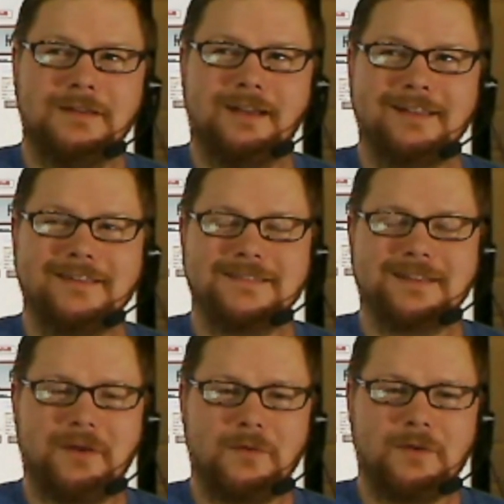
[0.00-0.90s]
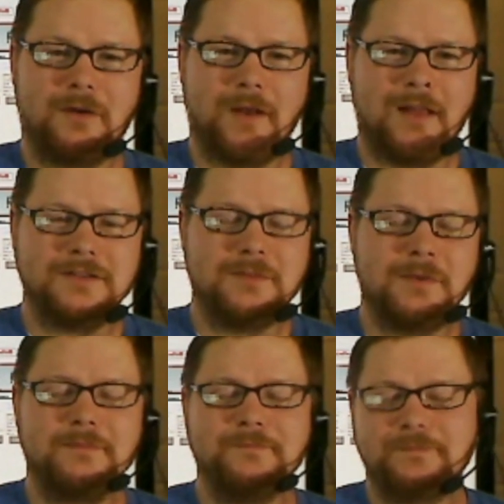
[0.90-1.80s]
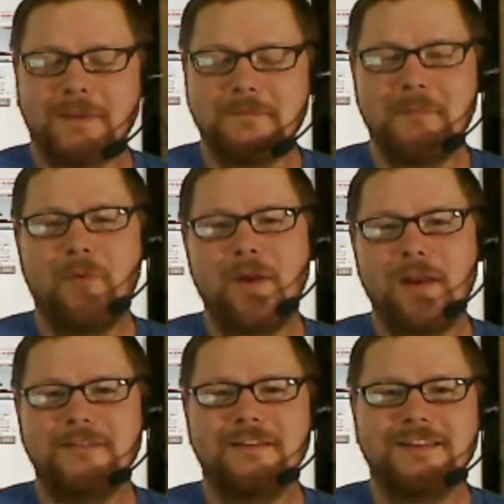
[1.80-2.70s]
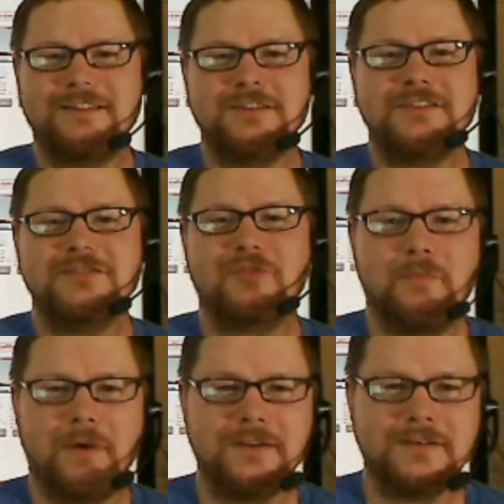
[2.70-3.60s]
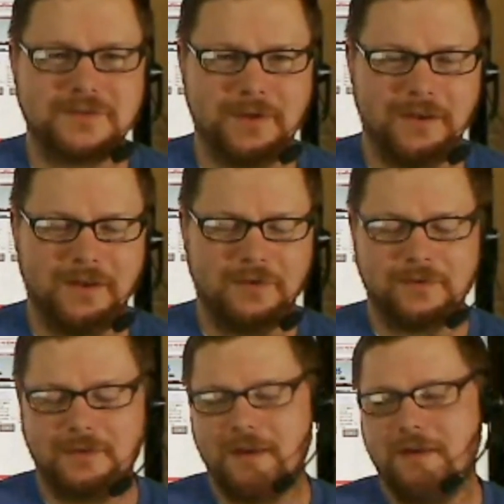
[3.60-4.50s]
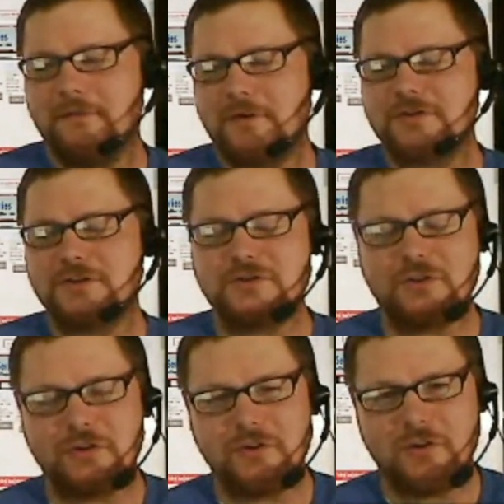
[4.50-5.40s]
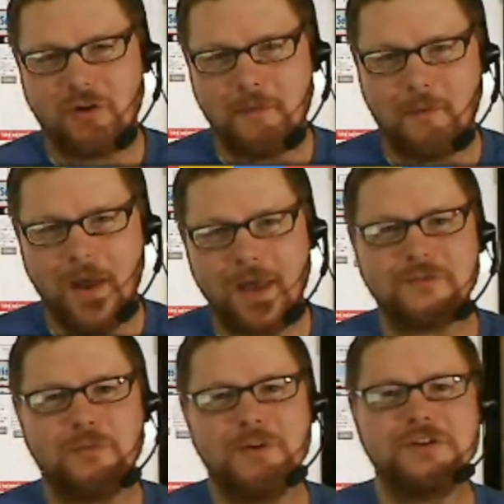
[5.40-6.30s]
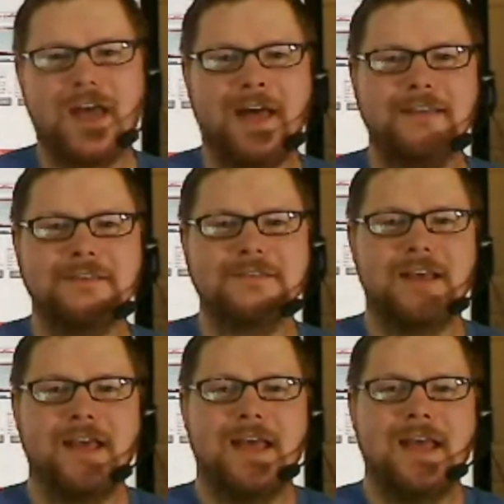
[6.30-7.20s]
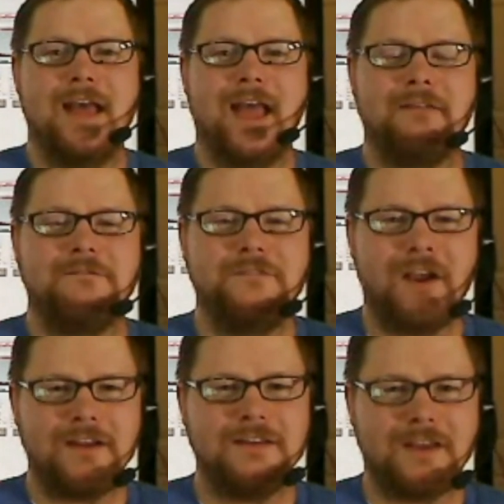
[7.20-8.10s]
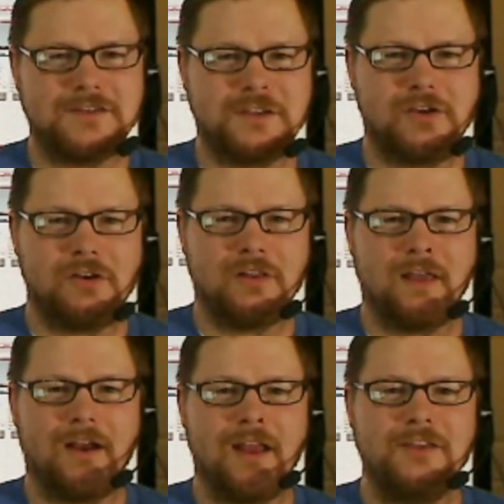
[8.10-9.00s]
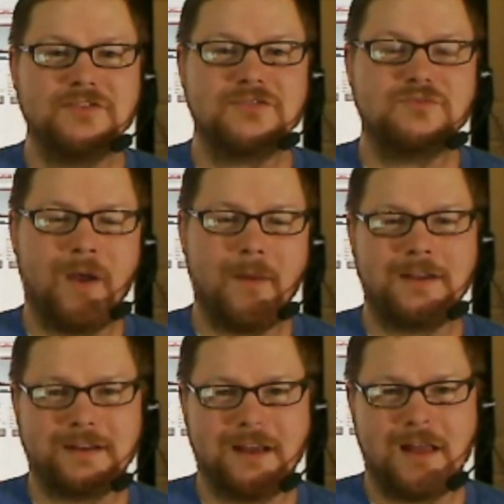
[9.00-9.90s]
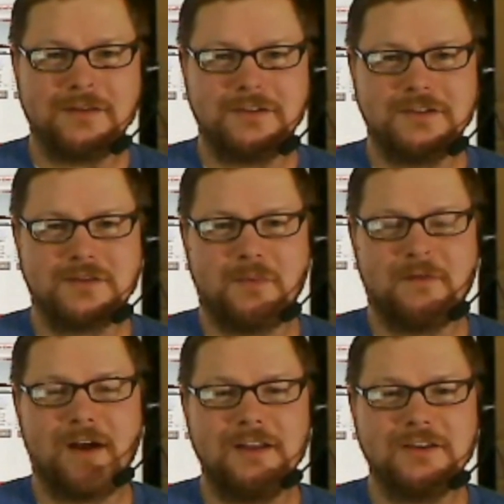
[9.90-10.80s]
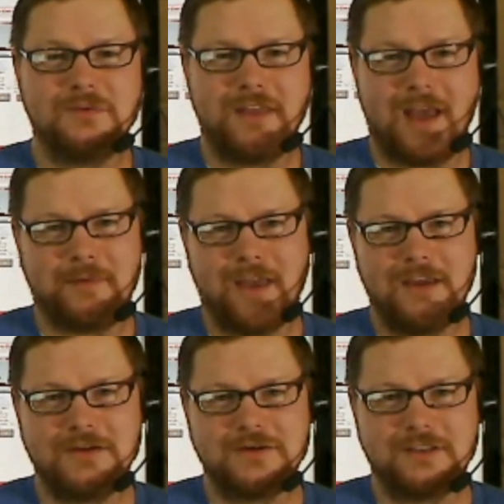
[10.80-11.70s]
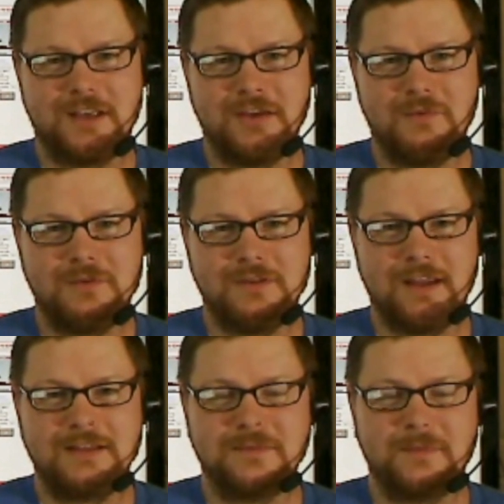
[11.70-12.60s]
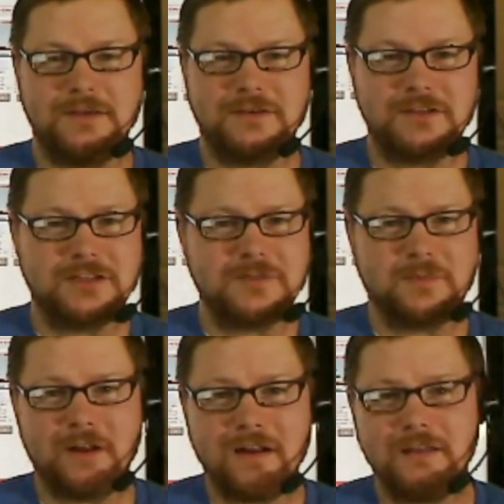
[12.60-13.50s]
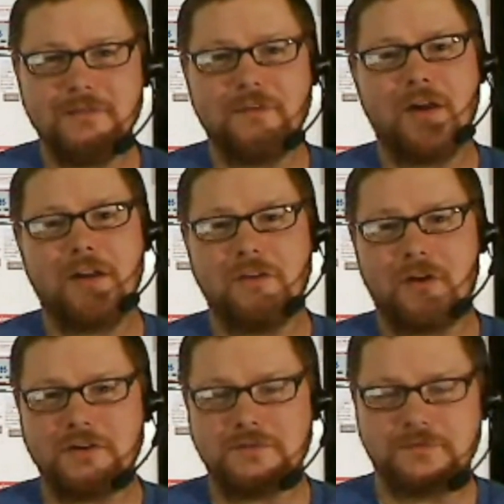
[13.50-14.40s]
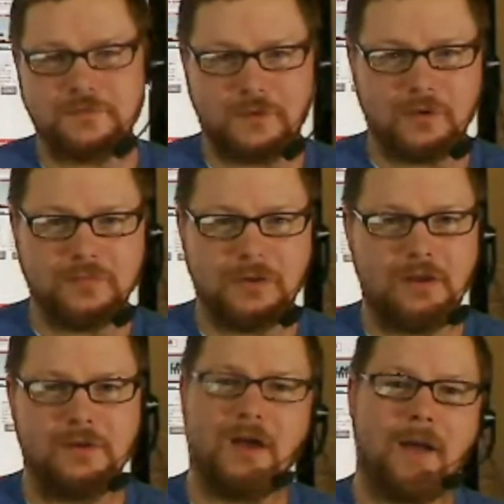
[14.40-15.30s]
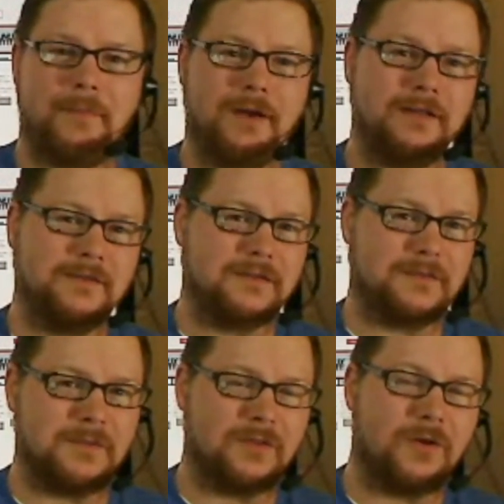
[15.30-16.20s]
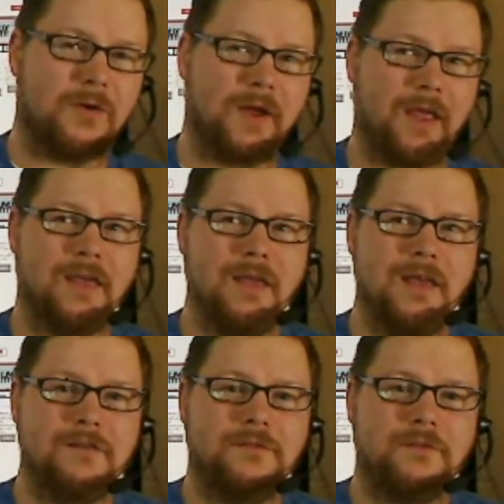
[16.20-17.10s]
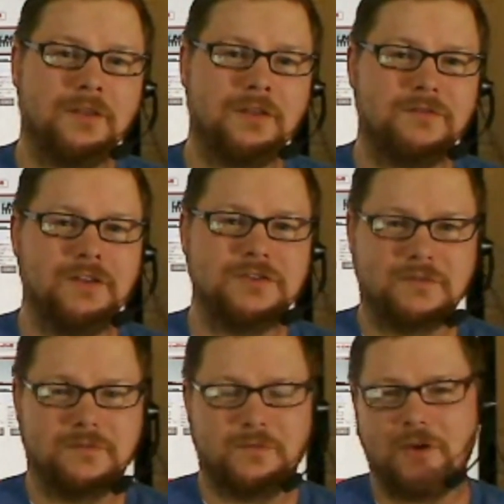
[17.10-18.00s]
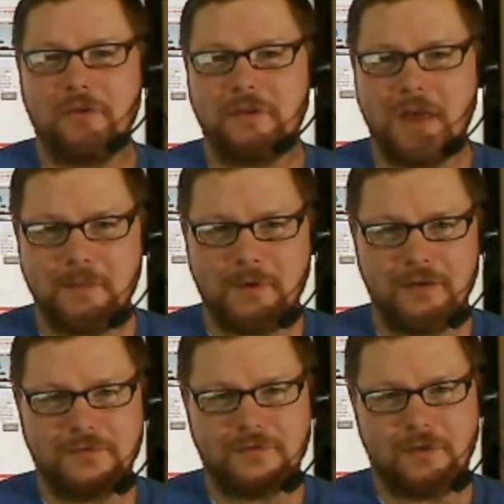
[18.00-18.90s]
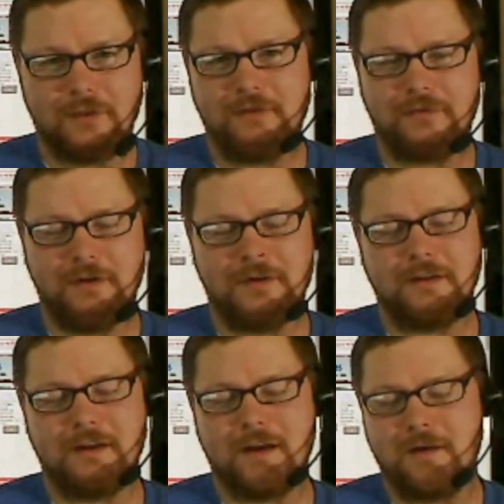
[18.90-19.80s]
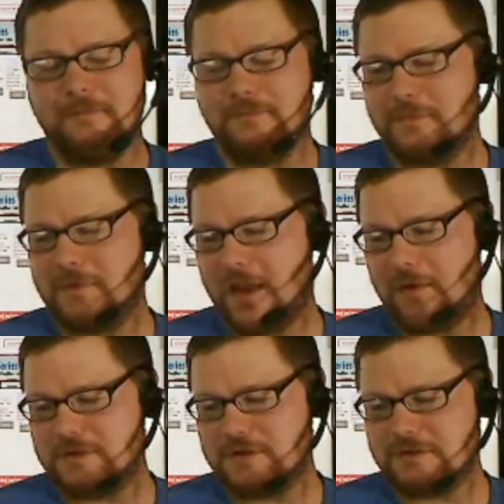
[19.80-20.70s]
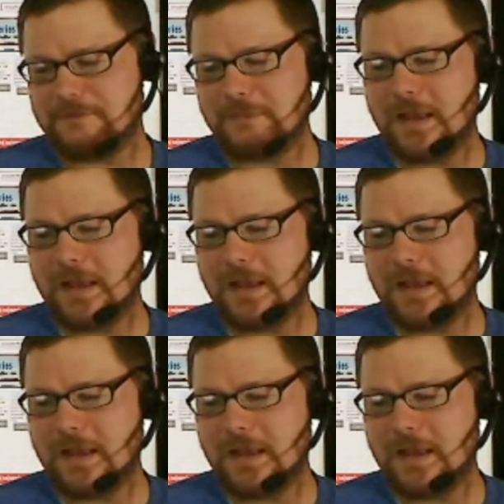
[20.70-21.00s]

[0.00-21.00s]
I guess that's not the right terminology, but my point is that it's just as robust as Windows versus Chrome OS, which has a very tight security layer and uses web technologies to provide you with the applications that you would need to be just as productive on a large full-blown operating system, or a fully featured with all the libraries for all the different languages.